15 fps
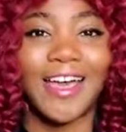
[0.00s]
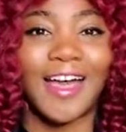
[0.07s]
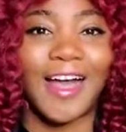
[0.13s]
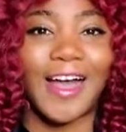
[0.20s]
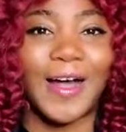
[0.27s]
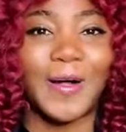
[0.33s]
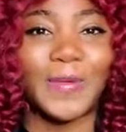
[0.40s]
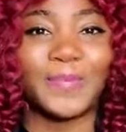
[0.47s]

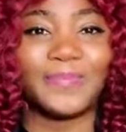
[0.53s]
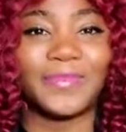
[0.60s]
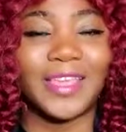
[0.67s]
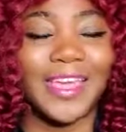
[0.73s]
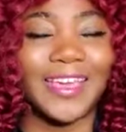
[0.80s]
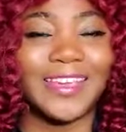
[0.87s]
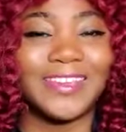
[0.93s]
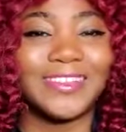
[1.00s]

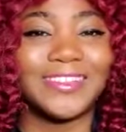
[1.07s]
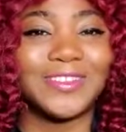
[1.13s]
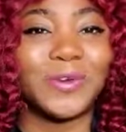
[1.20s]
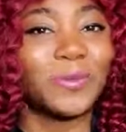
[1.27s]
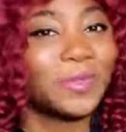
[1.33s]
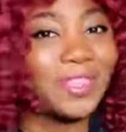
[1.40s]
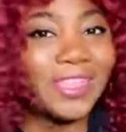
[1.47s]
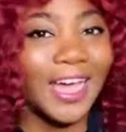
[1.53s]
And
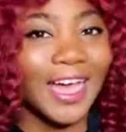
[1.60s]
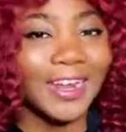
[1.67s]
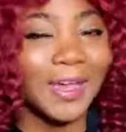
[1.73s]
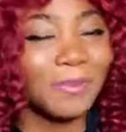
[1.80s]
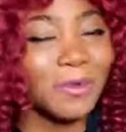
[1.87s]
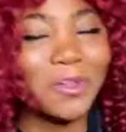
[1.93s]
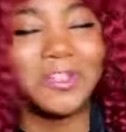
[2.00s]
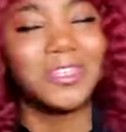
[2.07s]
with that,
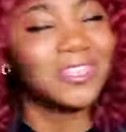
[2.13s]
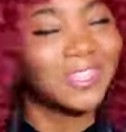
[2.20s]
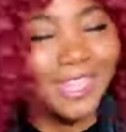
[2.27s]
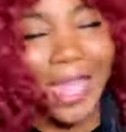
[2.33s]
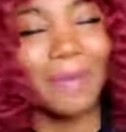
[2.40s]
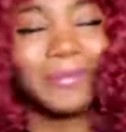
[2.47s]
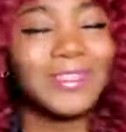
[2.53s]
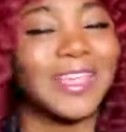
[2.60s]
I'm going to
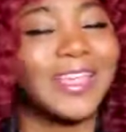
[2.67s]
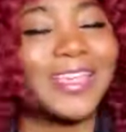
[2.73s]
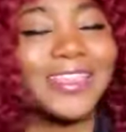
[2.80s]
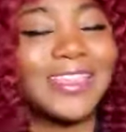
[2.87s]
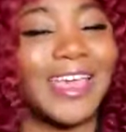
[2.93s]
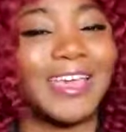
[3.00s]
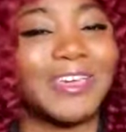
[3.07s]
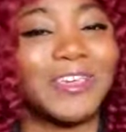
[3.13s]
stop saying
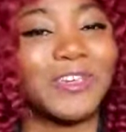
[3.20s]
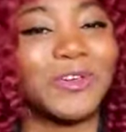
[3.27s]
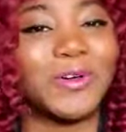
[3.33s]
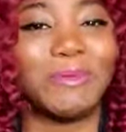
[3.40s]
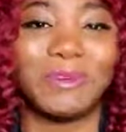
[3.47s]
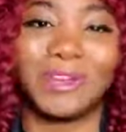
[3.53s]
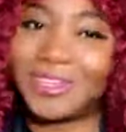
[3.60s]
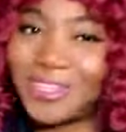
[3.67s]
thank you.
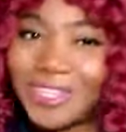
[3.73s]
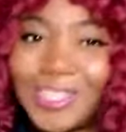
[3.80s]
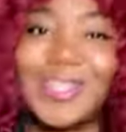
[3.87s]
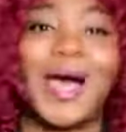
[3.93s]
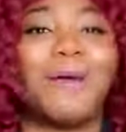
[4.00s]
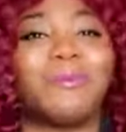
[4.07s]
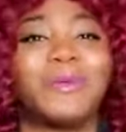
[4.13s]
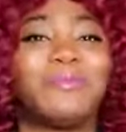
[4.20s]
I'm going to
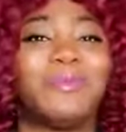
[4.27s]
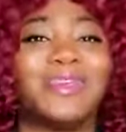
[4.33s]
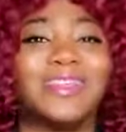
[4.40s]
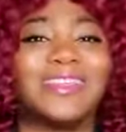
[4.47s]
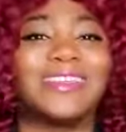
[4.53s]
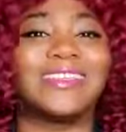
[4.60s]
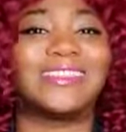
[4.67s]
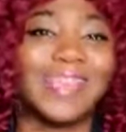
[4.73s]
stop
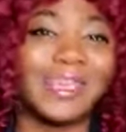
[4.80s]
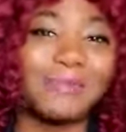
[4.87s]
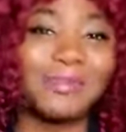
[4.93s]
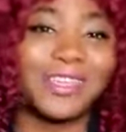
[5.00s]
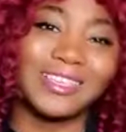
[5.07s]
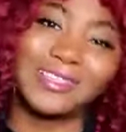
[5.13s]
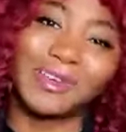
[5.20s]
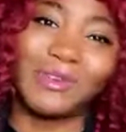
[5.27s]
repeating the same
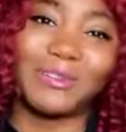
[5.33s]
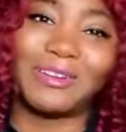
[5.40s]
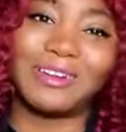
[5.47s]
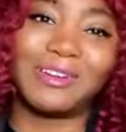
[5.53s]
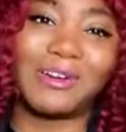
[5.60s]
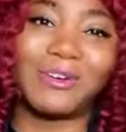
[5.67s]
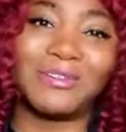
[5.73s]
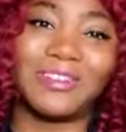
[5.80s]
things over
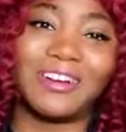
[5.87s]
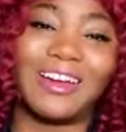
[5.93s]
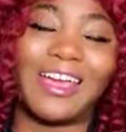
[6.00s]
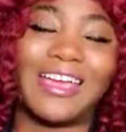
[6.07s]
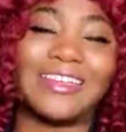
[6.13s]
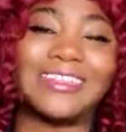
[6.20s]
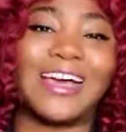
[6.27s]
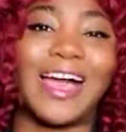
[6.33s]
and over.
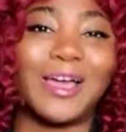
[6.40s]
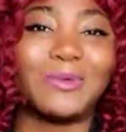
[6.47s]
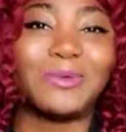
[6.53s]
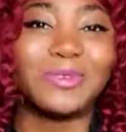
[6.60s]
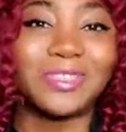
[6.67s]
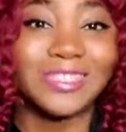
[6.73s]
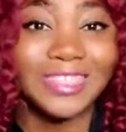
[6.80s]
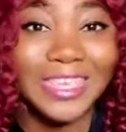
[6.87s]
And I
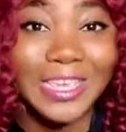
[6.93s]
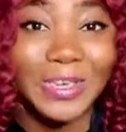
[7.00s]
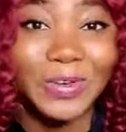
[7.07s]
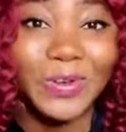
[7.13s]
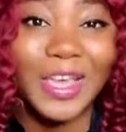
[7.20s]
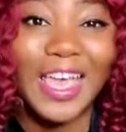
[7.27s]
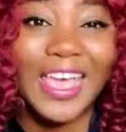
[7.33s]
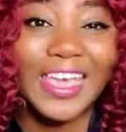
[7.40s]
will see
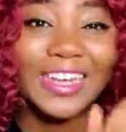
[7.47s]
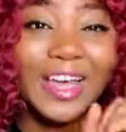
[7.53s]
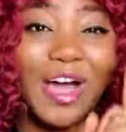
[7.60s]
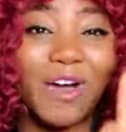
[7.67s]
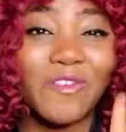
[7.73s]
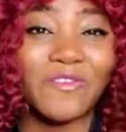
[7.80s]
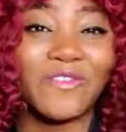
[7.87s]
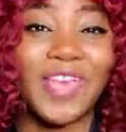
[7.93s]
you in
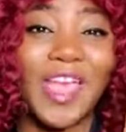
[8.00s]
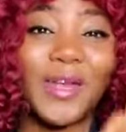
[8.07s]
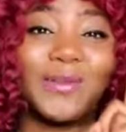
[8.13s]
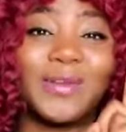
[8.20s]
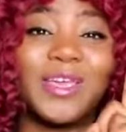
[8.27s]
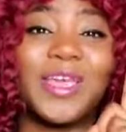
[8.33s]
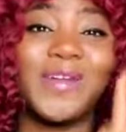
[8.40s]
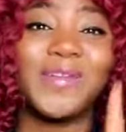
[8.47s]
our
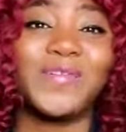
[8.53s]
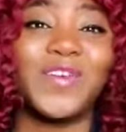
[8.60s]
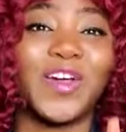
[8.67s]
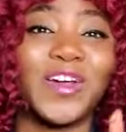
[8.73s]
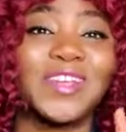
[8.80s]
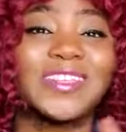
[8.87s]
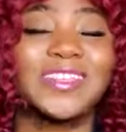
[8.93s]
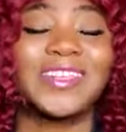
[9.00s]
very
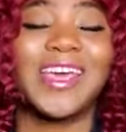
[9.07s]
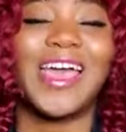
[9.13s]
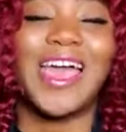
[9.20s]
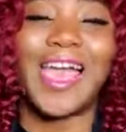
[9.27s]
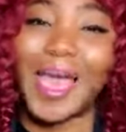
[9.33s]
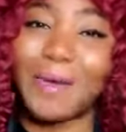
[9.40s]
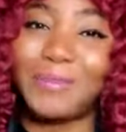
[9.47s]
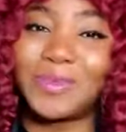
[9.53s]
first
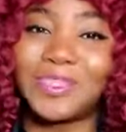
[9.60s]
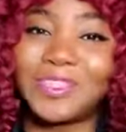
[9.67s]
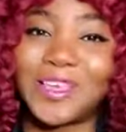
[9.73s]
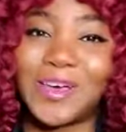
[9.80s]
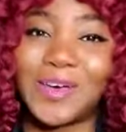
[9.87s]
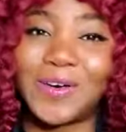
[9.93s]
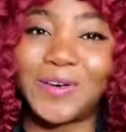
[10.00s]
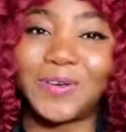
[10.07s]

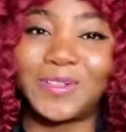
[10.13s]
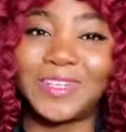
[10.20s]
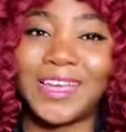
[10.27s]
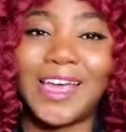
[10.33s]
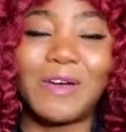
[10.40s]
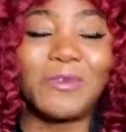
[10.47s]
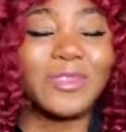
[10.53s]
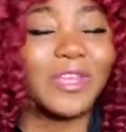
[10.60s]
episode
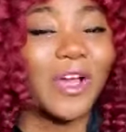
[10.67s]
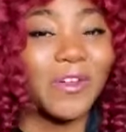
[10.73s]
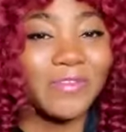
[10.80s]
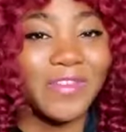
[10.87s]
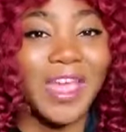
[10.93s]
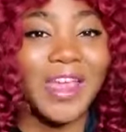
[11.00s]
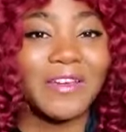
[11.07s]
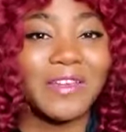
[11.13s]
with our
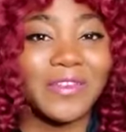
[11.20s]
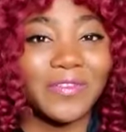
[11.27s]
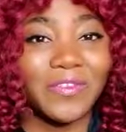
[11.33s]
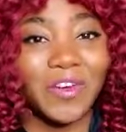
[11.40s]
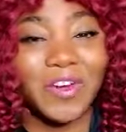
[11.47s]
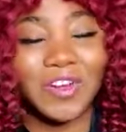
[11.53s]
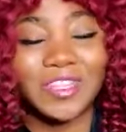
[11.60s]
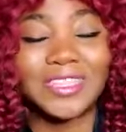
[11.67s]
very
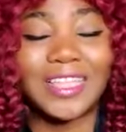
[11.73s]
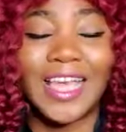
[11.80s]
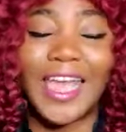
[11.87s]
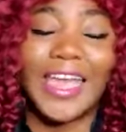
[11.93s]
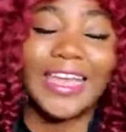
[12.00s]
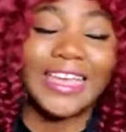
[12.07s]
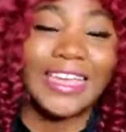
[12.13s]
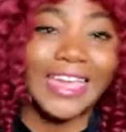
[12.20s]
first
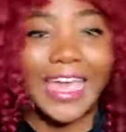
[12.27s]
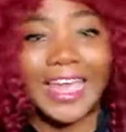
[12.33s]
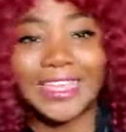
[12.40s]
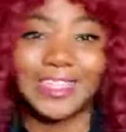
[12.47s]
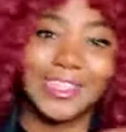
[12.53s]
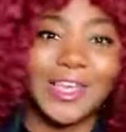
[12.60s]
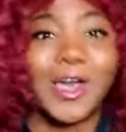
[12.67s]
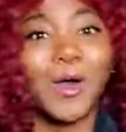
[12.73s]

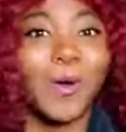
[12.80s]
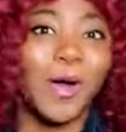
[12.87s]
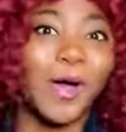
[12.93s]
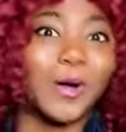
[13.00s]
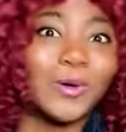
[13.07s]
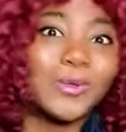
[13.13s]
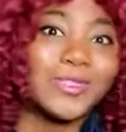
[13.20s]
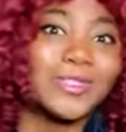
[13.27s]
guest
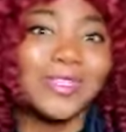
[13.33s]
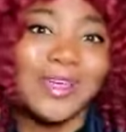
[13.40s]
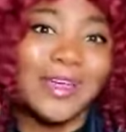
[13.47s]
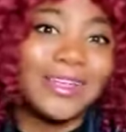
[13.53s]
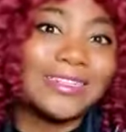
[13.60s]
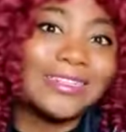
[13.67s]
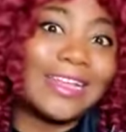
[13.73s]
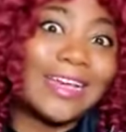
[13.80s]
co-host.
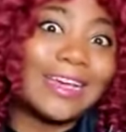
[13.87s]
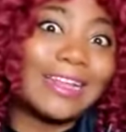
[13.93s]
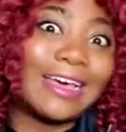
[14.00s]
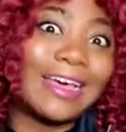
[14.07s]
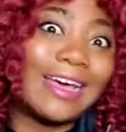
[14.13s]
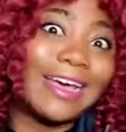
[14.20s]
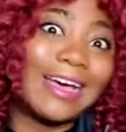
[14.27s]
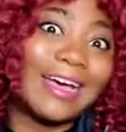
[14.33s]

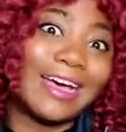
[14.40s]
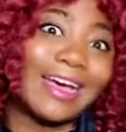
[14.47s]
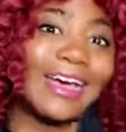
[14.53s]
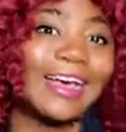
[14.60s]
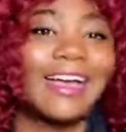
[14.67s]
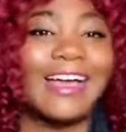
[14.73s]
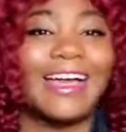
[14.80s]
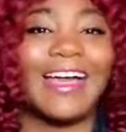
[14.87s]
Ta-da!
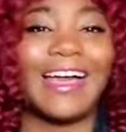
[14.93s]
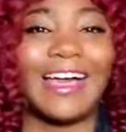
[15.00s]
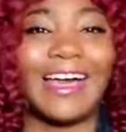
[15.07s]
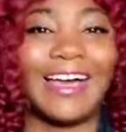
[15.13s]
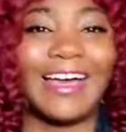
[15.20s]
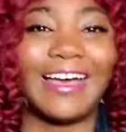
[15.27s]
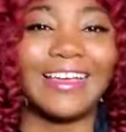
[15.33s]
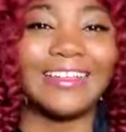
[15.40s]

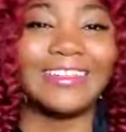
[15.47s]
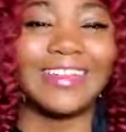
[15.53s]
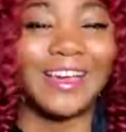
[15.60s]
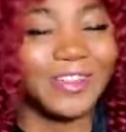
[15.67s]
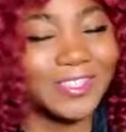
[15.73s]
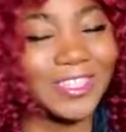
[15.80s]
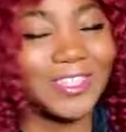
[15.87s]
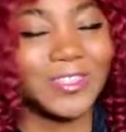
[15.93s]
And
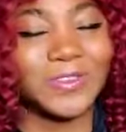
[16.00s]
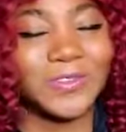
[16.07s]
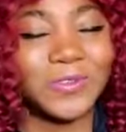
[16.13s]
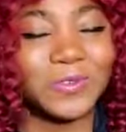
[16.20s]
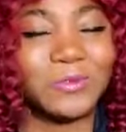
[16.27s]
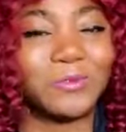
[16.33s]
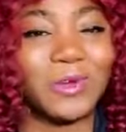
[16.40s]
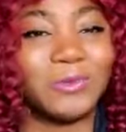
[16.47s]
I'll see
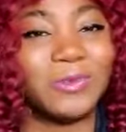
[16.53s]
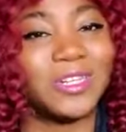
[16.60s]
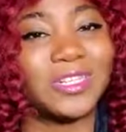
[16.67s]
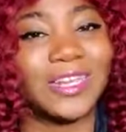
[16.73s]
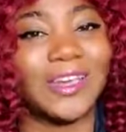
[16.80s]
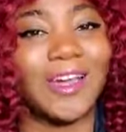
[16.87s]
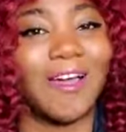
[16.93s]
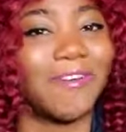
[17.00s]
you when we
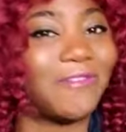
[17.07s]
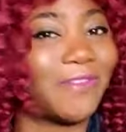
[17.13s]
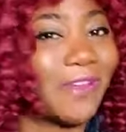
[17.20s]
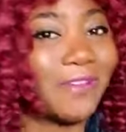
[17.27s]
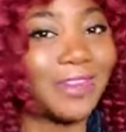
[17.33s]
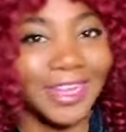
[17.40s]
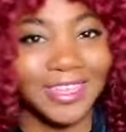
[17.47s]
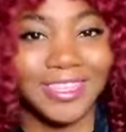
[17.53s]
share our
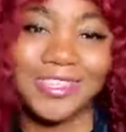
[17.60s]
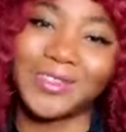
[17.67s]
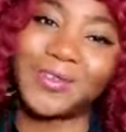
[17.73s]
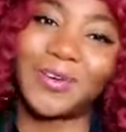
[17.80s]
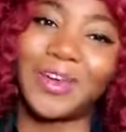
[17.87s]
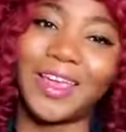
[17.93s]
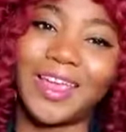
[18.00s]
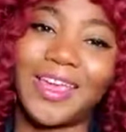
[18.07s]
very next
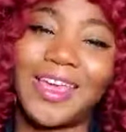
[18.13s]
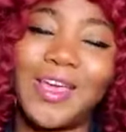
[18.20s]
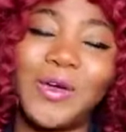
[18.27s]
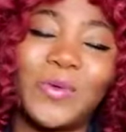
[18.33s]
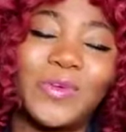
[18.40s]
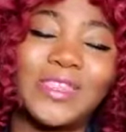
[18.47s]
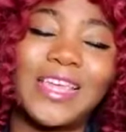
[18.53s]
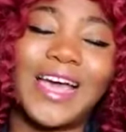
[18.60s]
story.
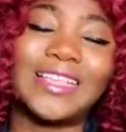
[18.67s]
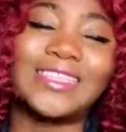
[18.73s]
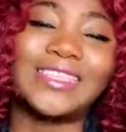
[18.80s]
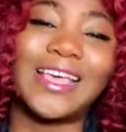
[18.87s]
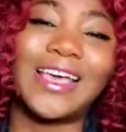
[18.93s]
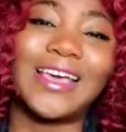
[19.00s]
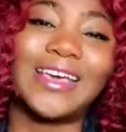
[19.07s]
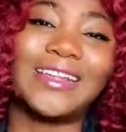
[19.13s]
With that
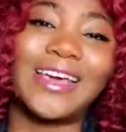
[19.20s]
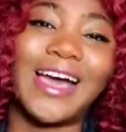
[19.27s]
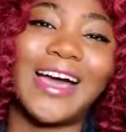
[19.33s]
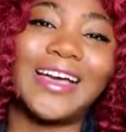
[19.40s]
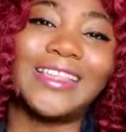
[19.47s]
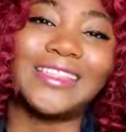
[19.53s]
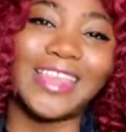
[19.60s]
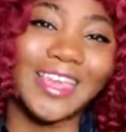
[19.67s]
said,
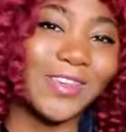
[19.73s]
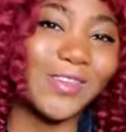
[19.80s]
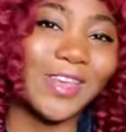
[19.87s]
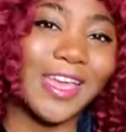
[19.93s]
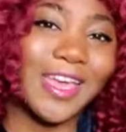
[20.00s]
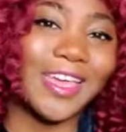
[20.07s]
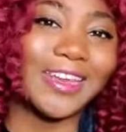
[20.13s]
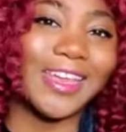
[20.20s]
thank you
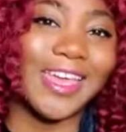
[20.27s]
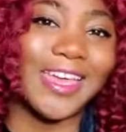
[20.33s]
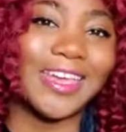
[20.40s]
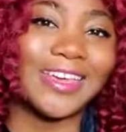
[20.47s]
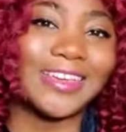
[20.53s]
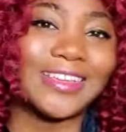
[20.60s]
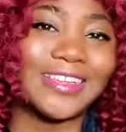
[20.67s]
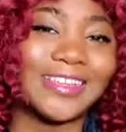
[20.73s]
again
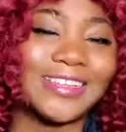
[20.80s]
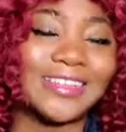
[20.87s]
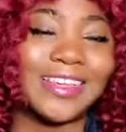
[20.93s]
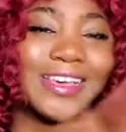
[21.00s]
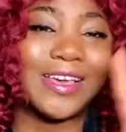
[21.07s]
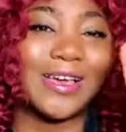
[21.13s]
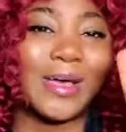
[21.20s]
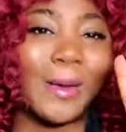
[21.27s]
and
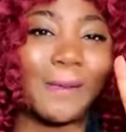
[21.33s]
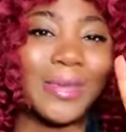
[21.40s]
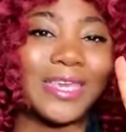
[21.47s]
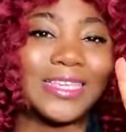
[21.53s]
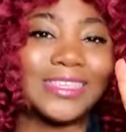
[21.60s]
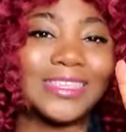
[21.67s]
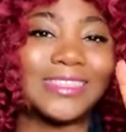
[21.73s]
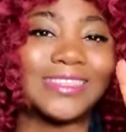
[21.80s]

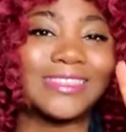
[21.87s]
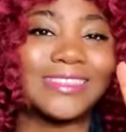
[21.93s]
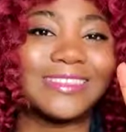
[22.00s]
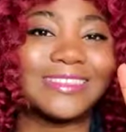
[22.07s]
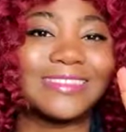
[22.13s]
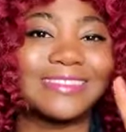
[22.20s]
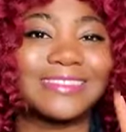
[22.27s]
peace.